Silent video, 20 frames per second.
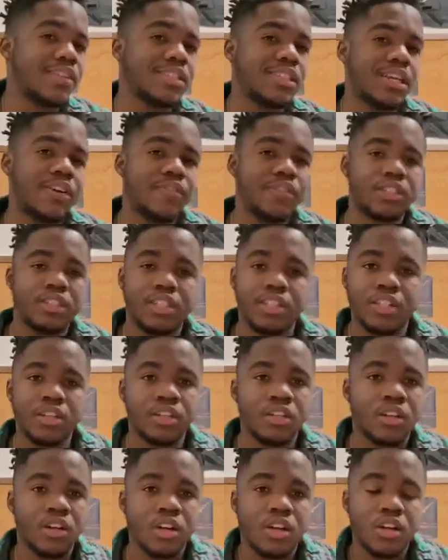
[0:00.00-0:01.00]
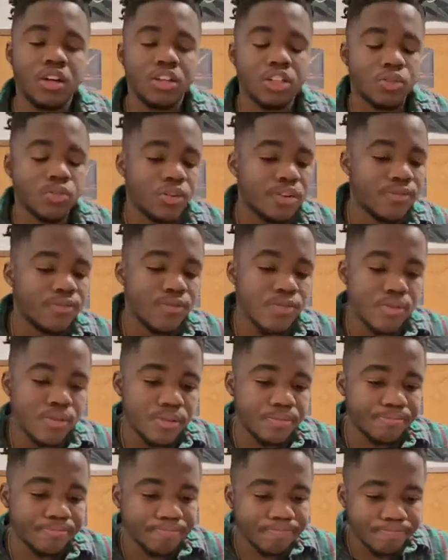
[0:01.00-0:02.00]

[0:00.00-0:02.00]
17-24.